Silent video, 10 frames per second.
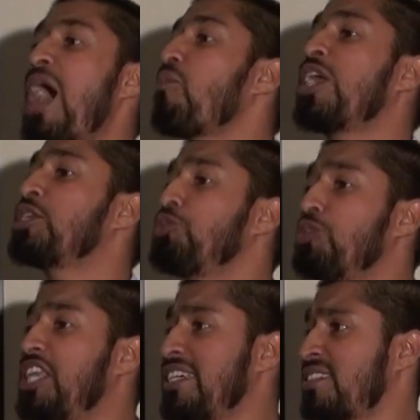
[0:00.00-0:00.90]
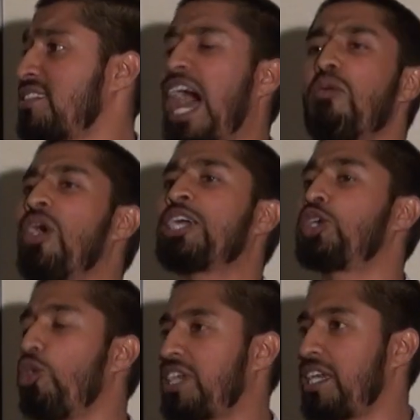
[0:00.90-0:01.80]
I want to do this, I want to
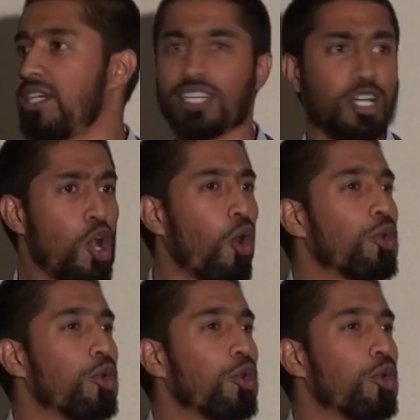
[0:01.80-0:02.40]
go here.